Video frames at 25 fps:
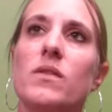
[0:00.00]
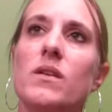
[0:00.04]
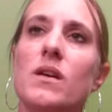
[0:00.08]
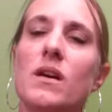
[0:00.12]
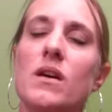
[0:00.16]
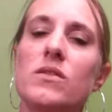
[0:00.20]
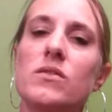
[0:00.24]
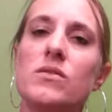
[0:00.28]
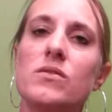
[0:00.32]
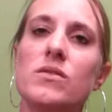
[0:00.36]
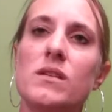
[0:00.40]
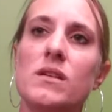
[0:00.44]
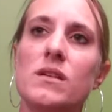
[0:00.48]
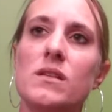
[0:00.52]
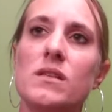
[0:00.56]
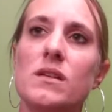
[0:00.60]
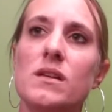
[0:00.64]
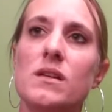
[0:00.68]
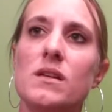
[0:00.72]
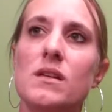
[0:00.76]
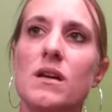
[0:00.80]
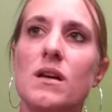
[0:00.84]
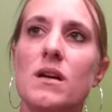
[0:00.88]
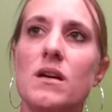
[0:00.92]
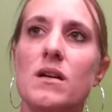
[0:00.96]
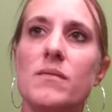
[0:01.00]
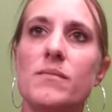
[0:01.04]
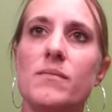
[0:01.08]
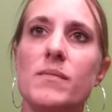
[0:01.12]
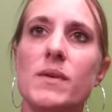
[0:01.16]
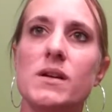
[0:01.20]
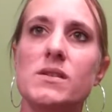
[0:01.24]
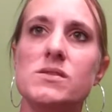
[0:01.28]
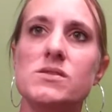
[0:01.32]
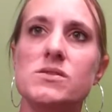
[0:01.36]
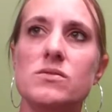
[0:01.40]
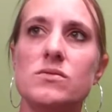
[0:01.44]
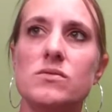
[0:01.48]
The other thing that
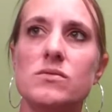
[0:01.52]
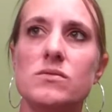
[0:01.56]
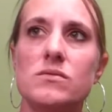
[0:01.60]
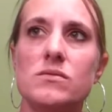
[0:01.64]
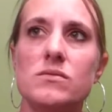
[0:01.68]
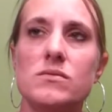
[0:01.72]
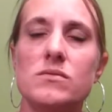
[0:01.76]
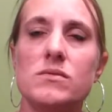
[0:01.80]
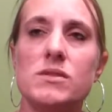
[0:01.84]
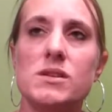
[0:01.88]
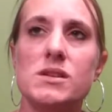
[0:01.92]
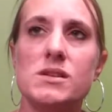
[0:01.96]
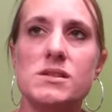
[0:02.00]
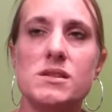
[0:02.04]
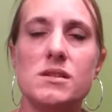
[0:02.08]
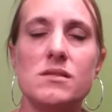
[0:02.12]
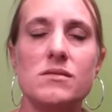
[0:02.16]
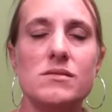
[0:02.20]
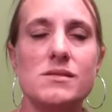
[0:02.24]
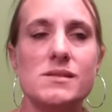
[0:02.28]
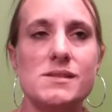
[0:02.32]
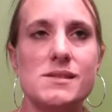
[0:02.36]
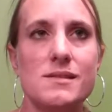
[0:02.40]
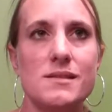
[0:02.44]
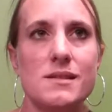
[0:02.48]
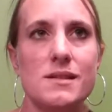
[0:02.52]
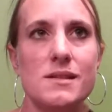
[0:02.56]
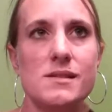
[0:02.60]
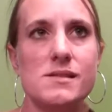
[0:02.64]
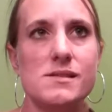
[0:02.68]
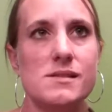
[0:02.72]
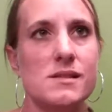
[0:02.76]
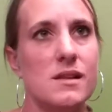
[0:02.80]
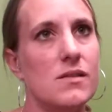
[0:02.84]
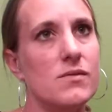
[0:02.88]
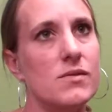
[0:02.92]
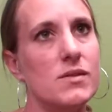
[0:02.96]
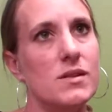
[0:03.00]
I do continuously
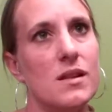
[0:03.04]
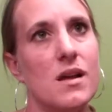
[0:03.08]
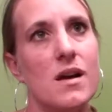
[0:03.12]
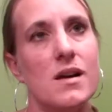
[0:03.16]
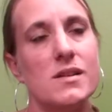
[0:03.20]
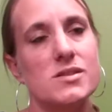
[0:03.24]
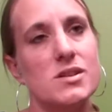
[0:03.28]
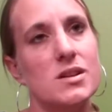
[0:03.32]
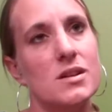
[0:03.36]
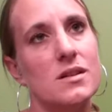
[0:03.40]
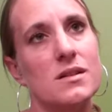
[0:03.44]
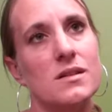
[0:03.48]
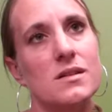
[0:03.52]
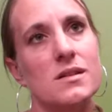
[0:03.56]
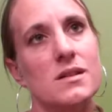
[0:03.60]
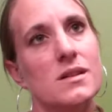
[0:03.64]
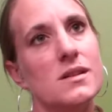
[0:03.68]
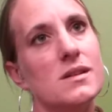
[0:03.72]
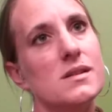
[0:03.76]
is love and logic.